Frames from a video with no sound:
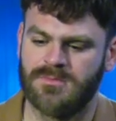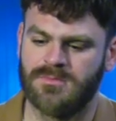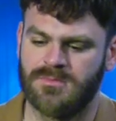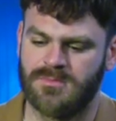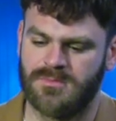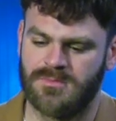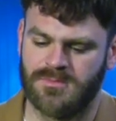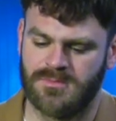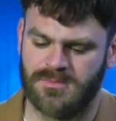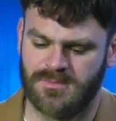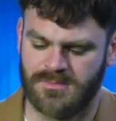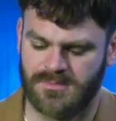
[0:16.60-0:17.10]

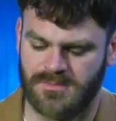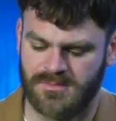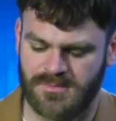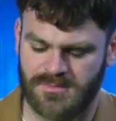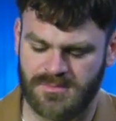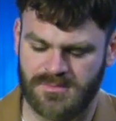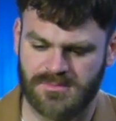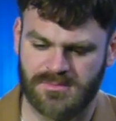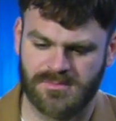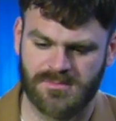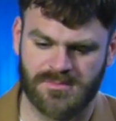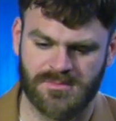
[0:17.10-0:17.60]

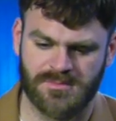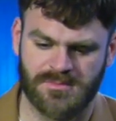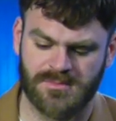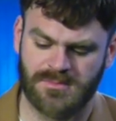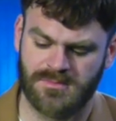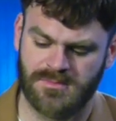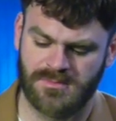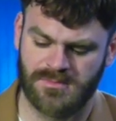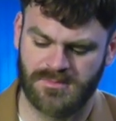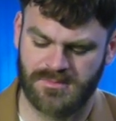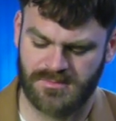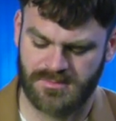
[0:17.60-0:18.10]

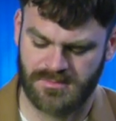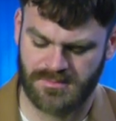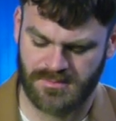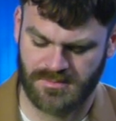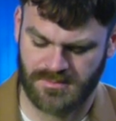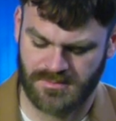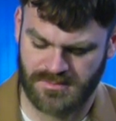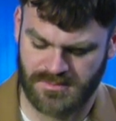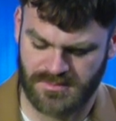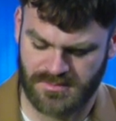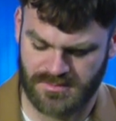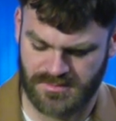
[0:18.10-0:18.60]

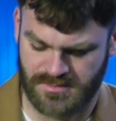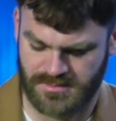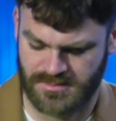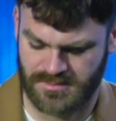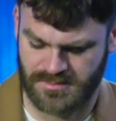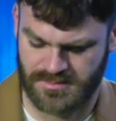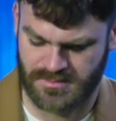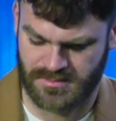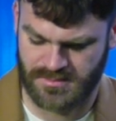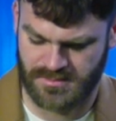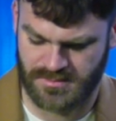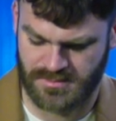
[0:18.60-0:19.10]

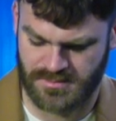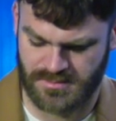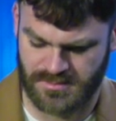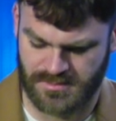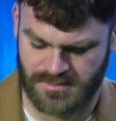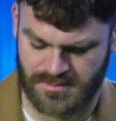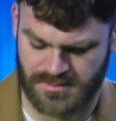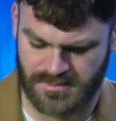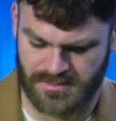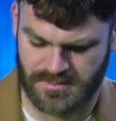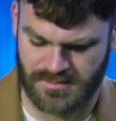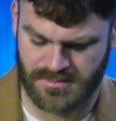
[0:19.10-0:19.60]

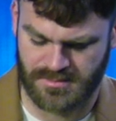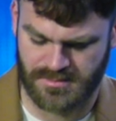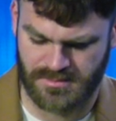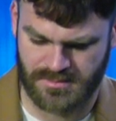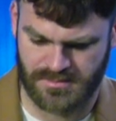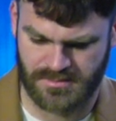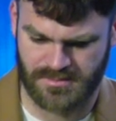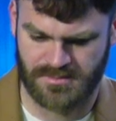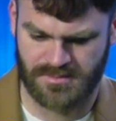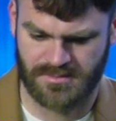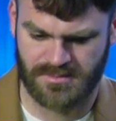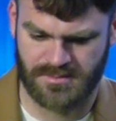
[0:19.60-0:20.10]

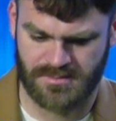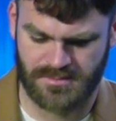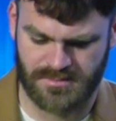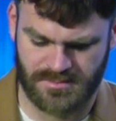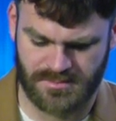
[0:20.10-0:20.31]
The person shown says nothing.